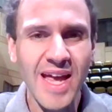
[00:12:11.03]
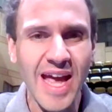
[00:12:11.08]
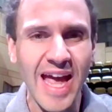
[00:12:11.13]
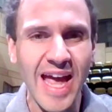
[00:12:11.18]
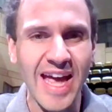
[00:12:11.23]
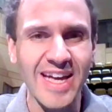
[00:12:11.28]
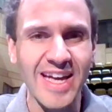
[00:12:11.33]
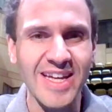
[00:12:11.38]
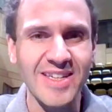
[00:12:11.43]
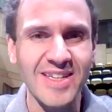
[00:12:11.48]

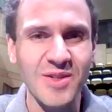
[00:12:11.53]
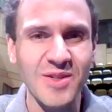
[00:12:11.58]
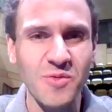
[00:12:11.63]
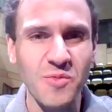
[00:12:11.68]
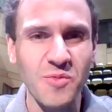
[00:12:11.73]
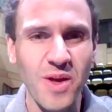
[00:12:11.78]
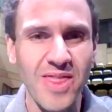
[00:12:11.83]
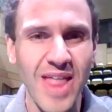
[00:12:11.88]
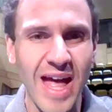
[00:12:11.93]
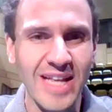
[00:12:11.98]
and
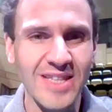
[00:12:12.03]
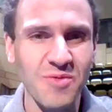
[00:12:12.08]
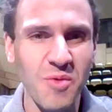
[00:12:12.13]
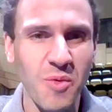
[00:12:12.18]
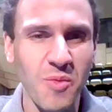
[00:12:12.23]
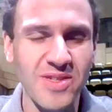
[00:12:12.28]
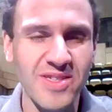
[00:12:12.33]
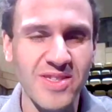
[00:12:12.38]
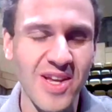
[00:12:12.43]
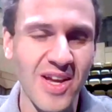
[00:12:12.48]
that's
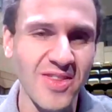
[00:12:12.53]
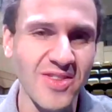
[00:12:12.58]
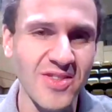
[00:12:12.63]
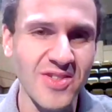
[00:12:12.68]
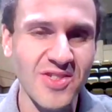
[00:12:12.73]
what we see on the